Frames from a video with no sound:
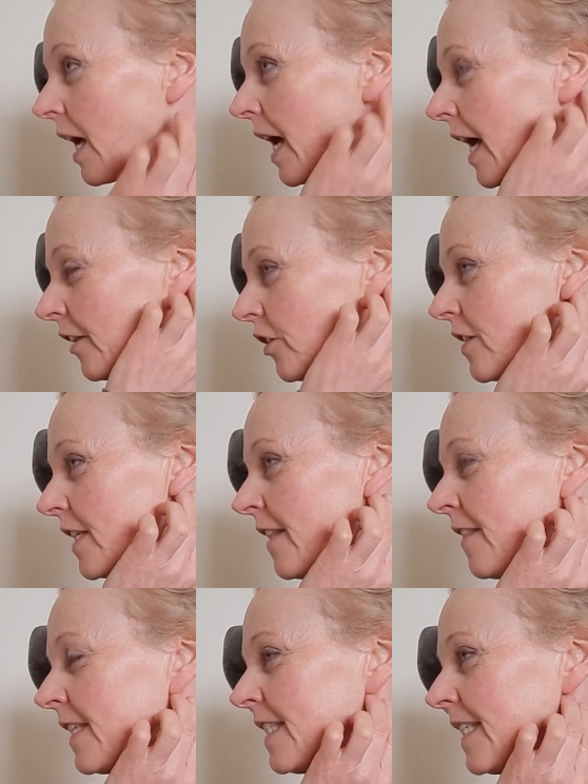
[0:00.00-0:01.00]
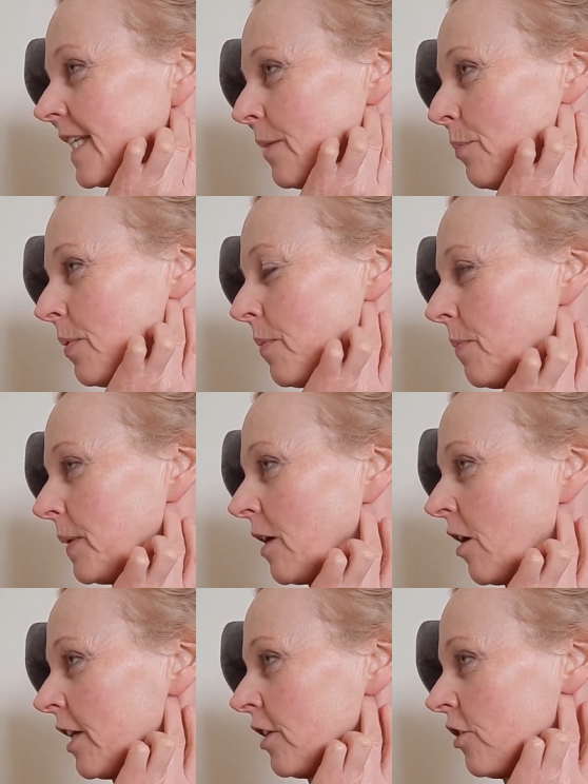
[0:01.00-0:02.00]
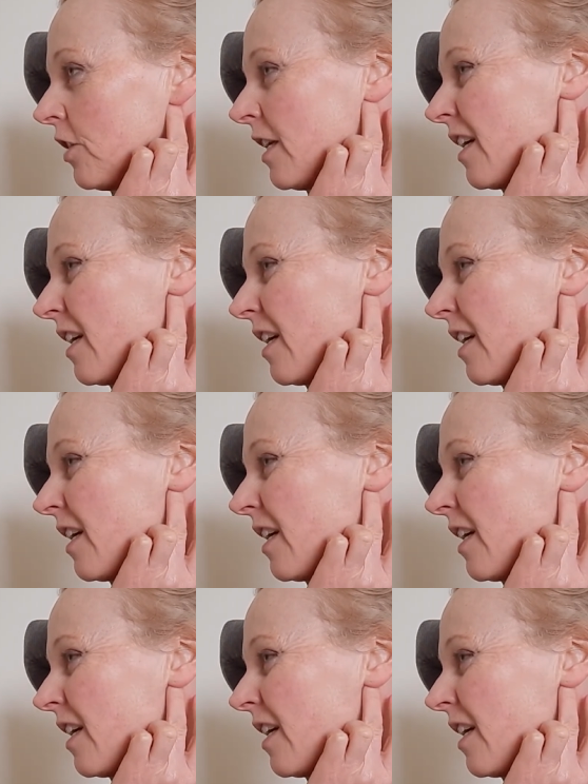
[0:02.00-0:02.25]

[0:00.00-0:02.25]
and just in the dip behind you,